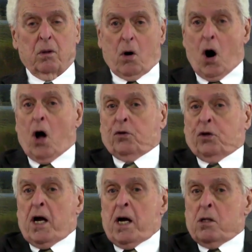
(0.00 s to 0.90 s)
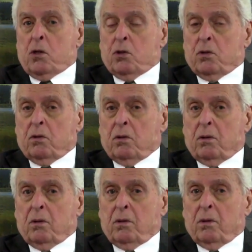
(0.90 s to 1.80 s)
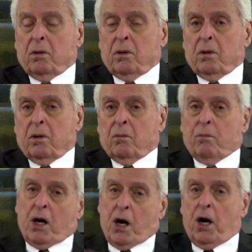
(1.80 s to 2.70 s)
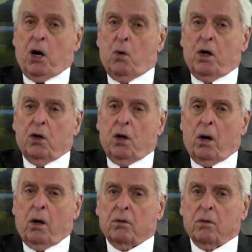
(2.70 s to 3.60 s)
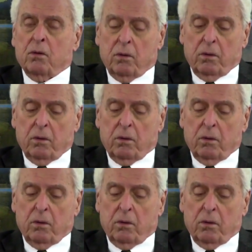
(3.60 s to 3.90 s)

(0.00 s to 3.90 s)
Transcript: All things, beginning with the earth.